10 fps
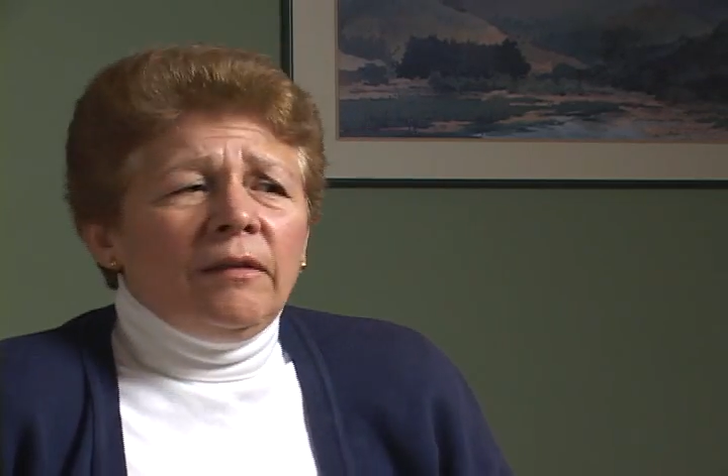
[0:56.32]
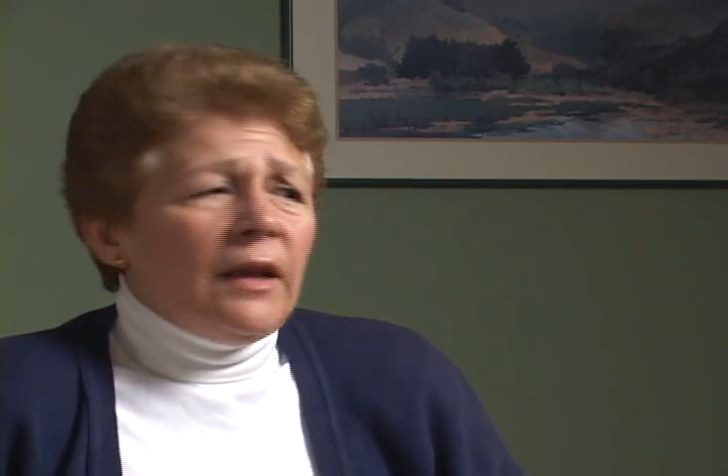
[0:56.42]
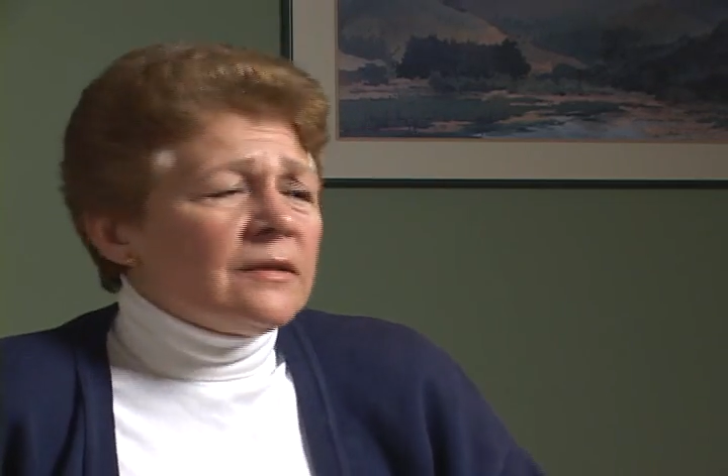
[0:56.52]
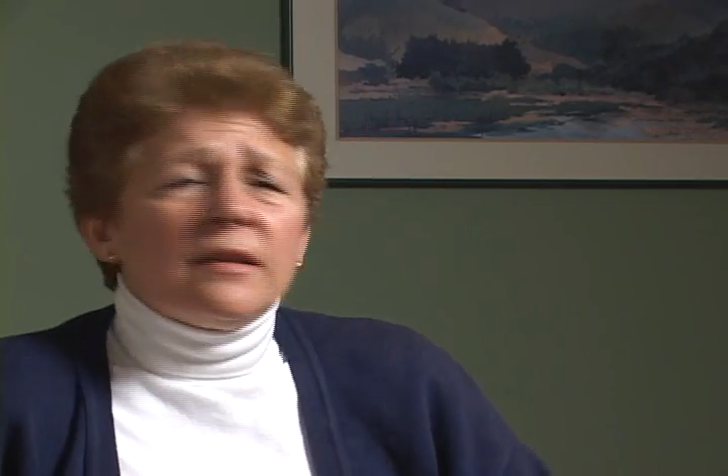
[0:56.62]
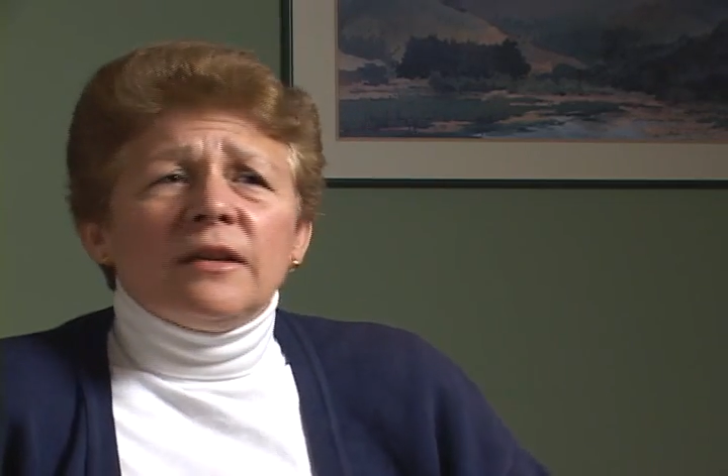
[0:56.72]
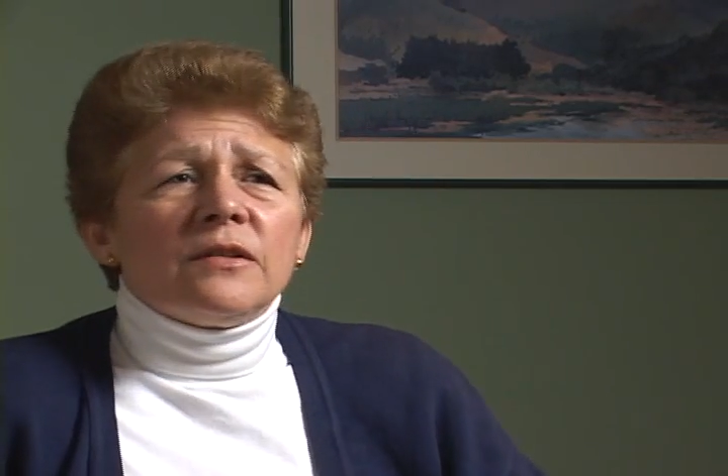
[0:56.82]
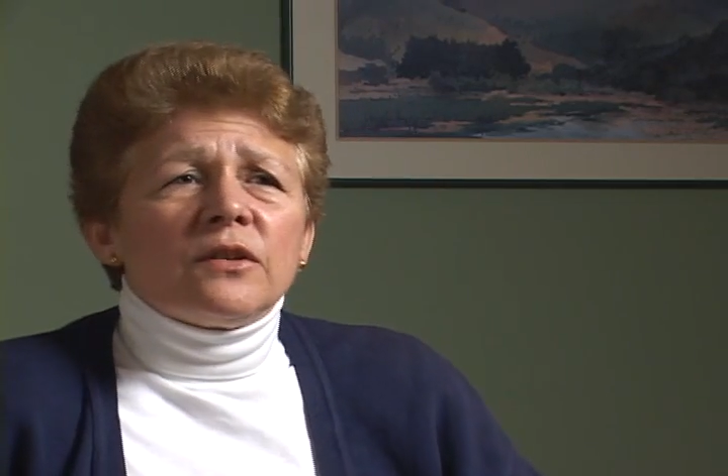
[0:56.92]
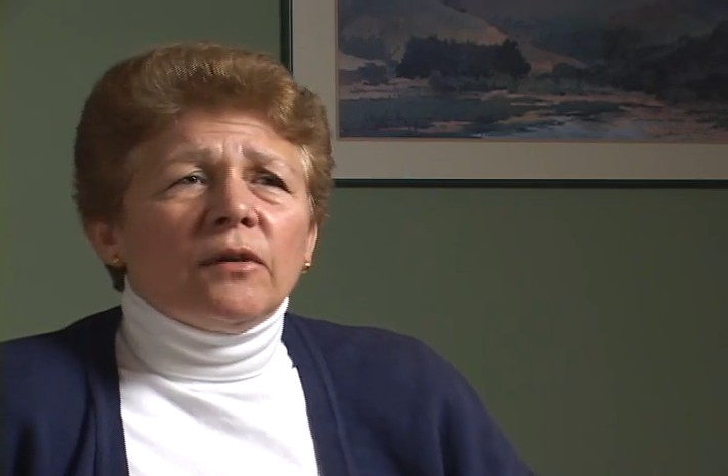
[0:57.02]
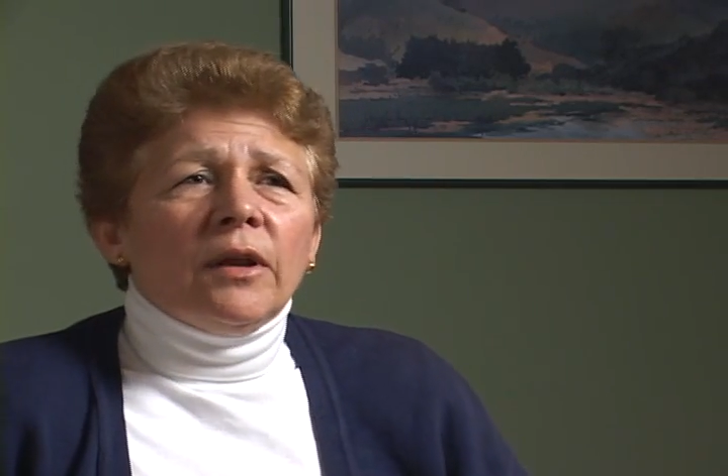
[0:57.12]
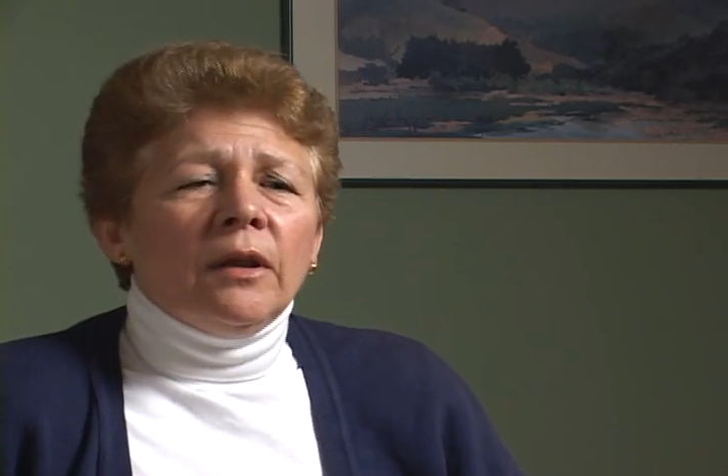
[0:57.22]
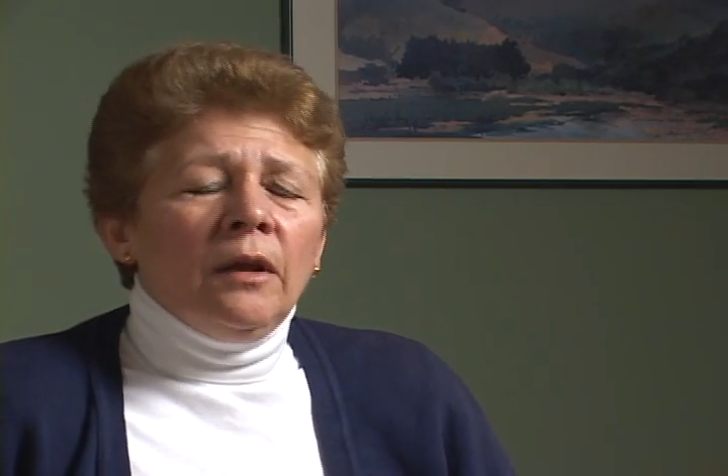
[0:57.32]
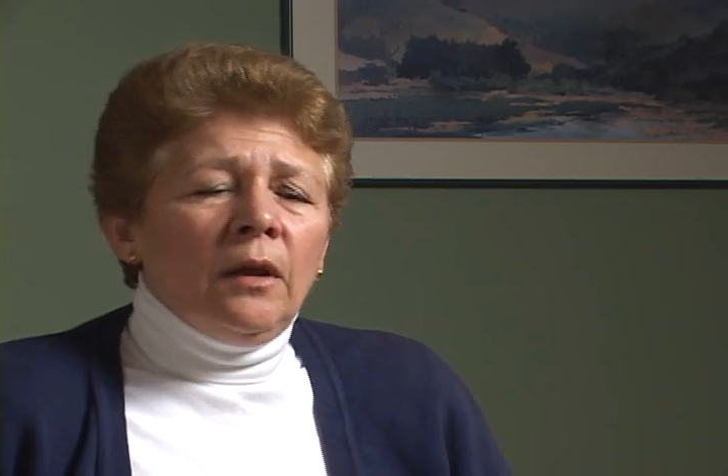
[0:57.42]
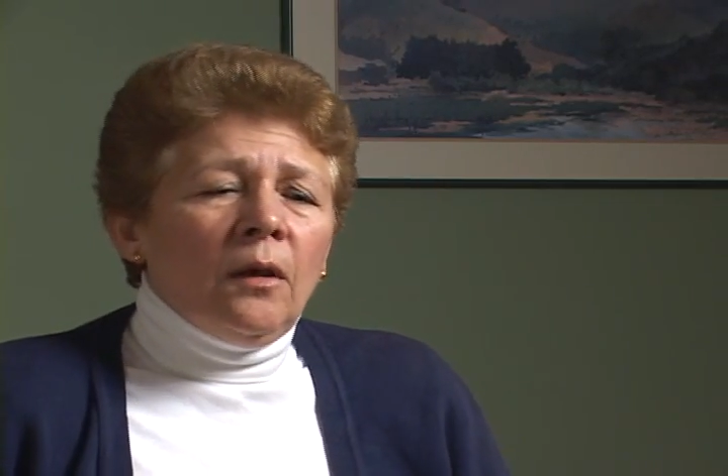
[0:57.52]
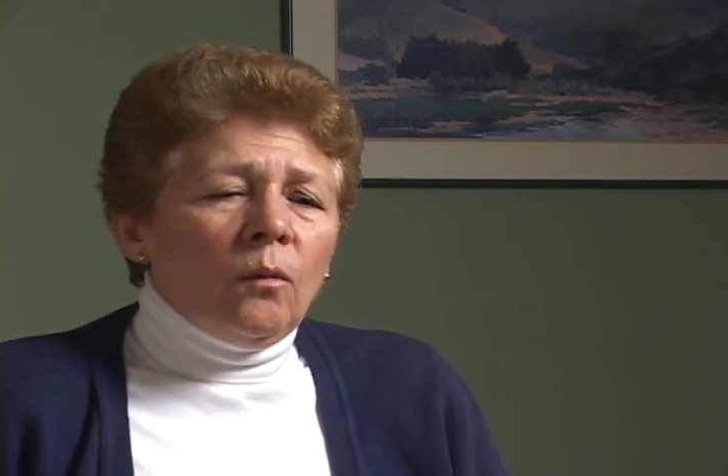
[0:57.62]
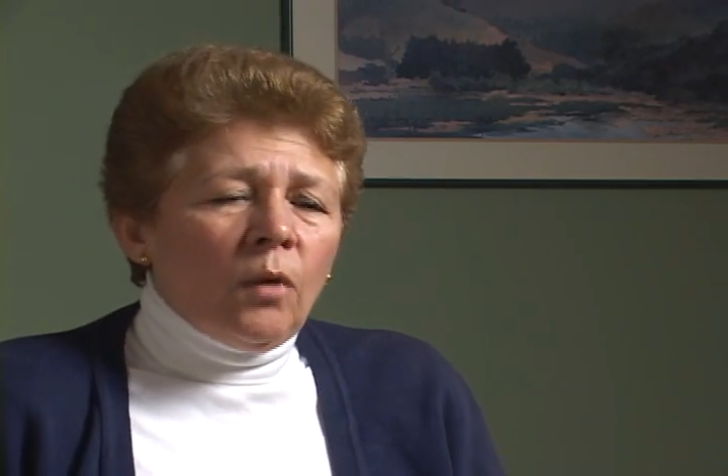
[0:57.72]
that's the history.
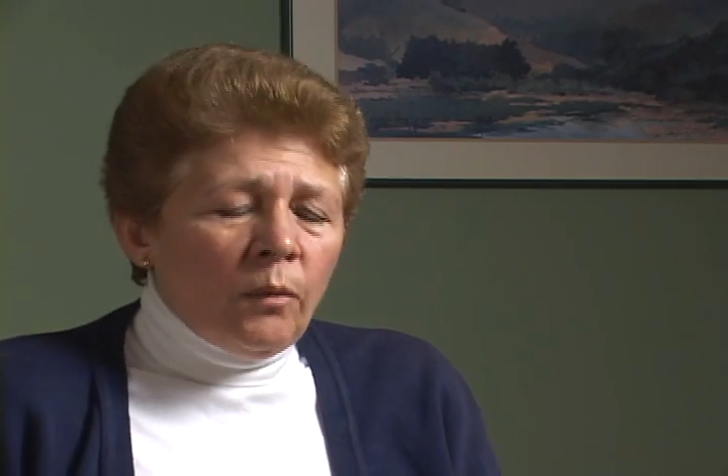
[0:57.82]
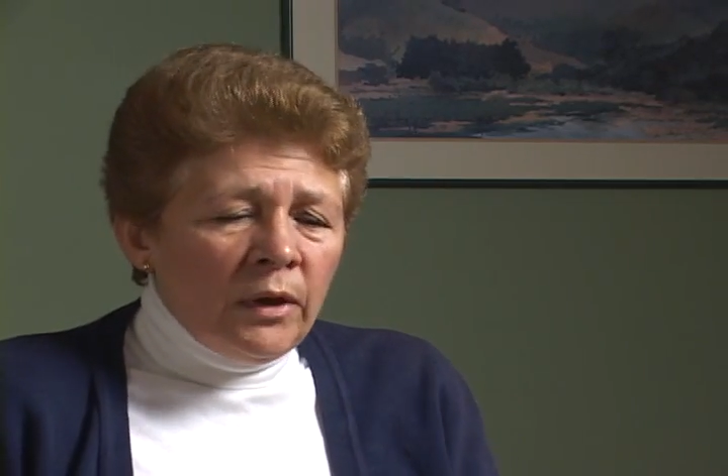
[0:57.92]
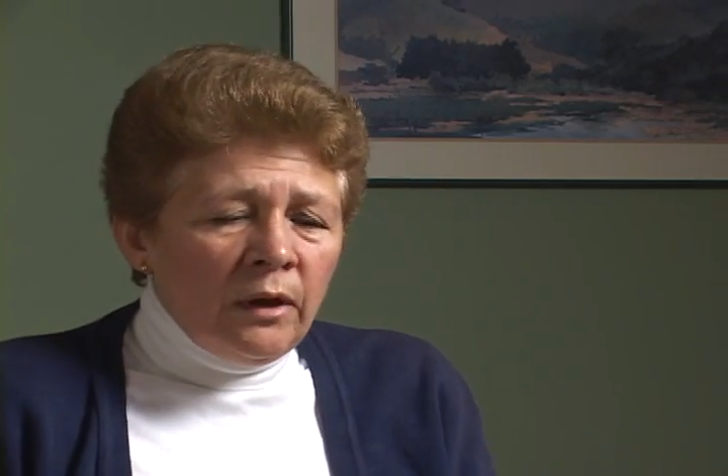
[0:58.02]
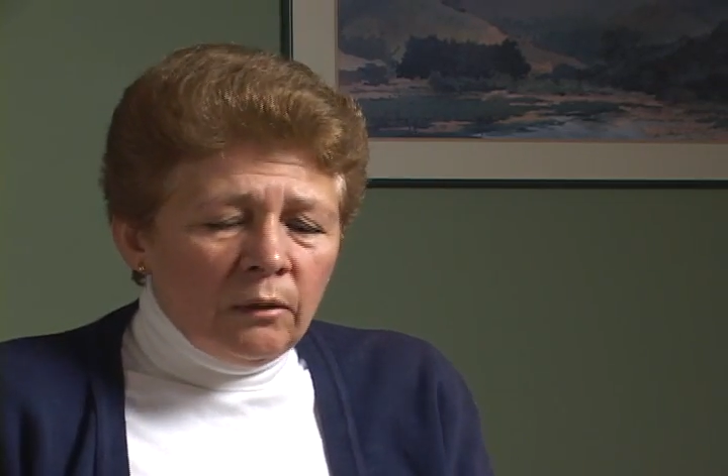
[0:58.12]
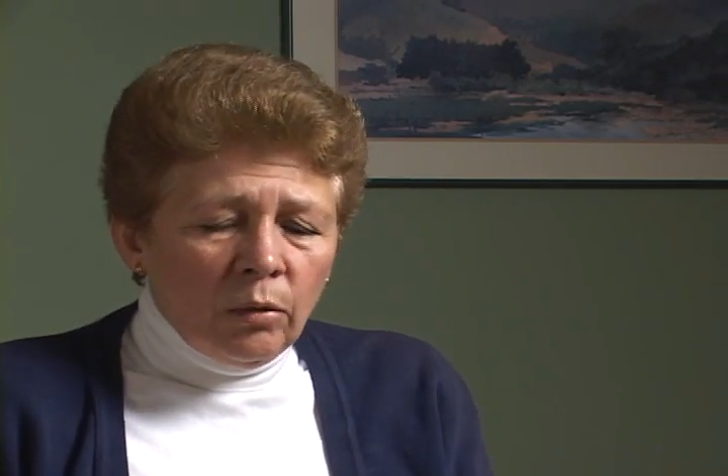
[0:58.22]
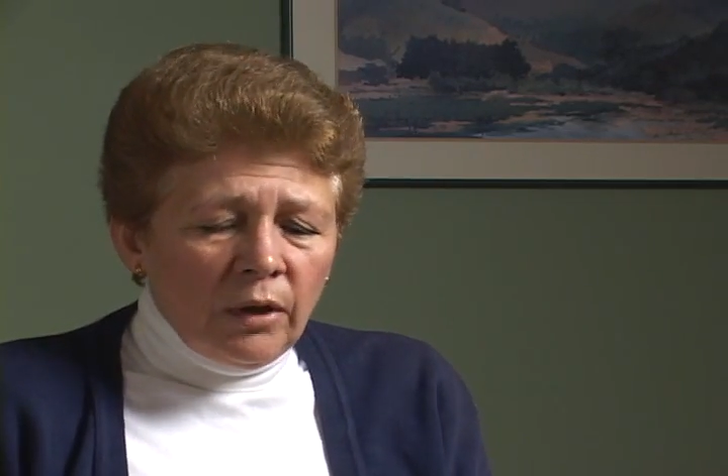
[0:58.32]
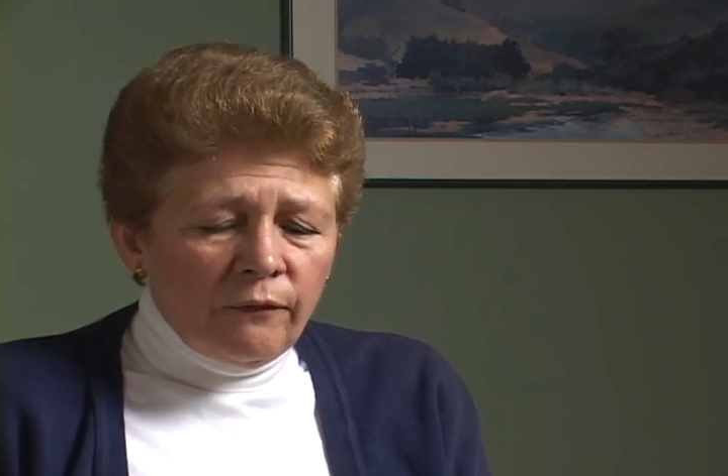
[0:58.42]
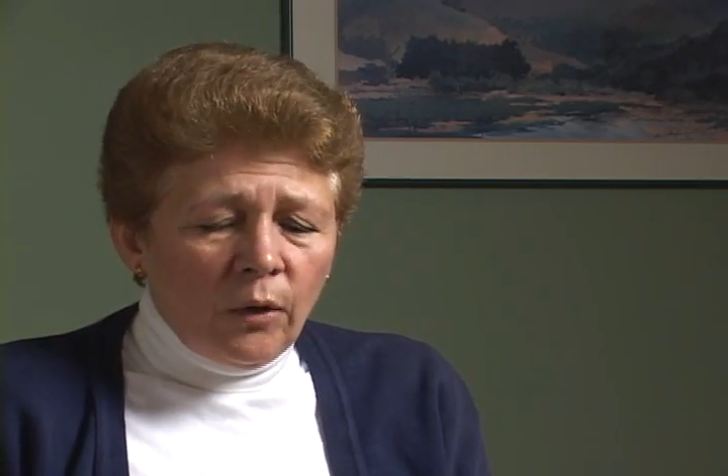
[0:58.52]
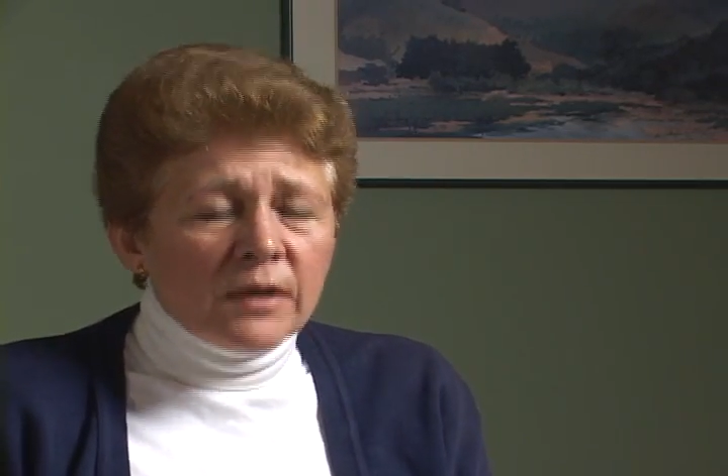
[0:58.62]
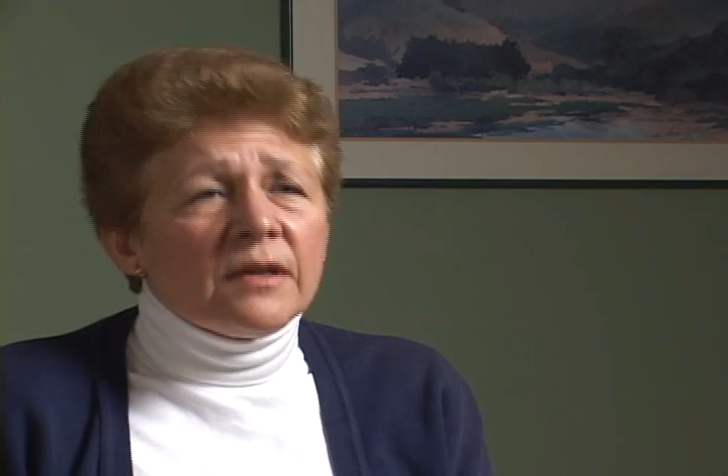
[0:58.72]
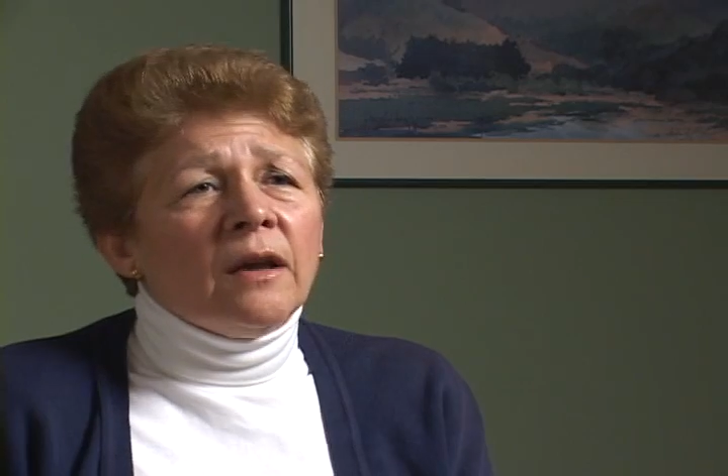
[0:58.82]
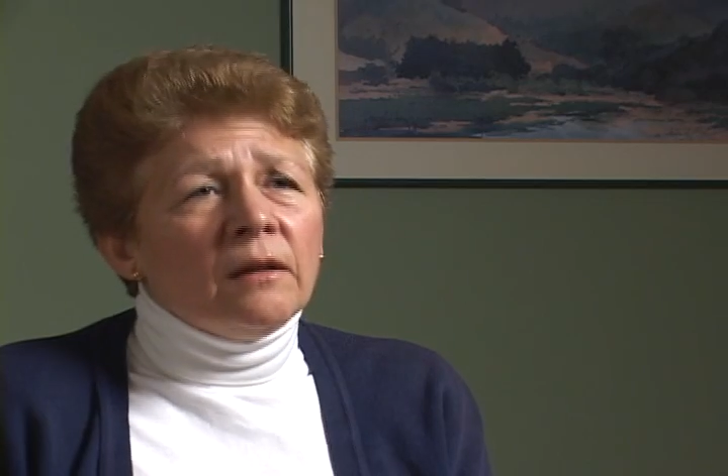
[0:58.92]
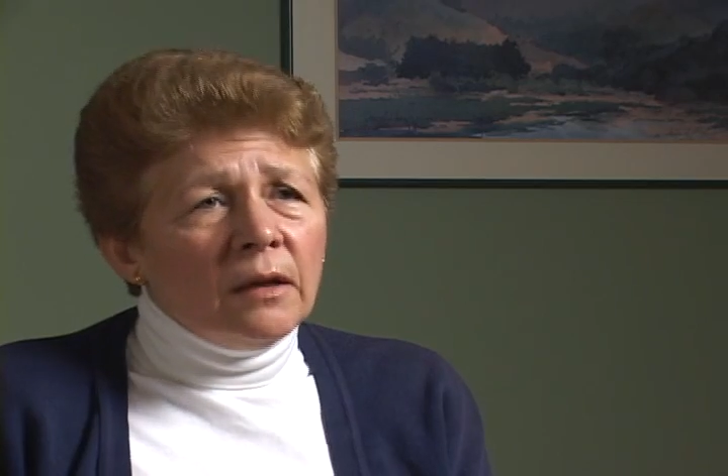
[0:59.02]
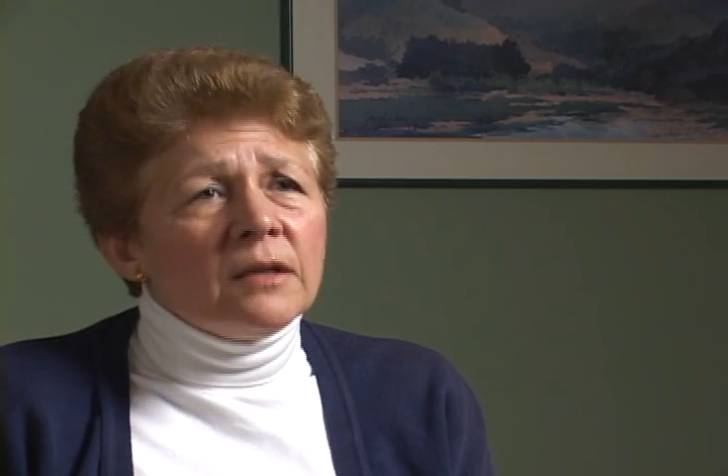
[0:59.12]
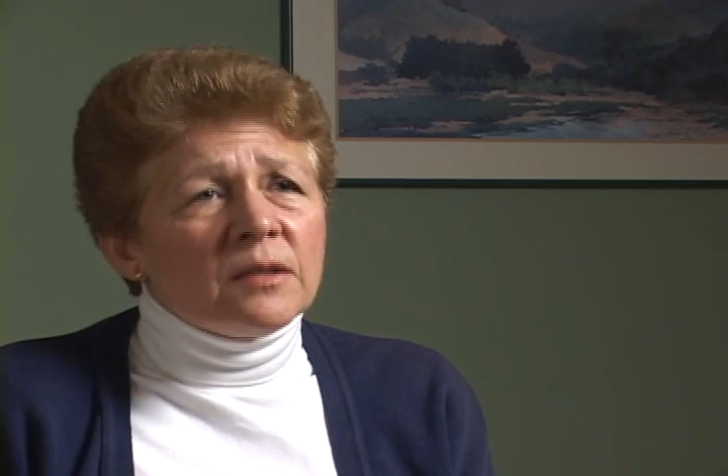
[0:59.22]
What we need to really focus on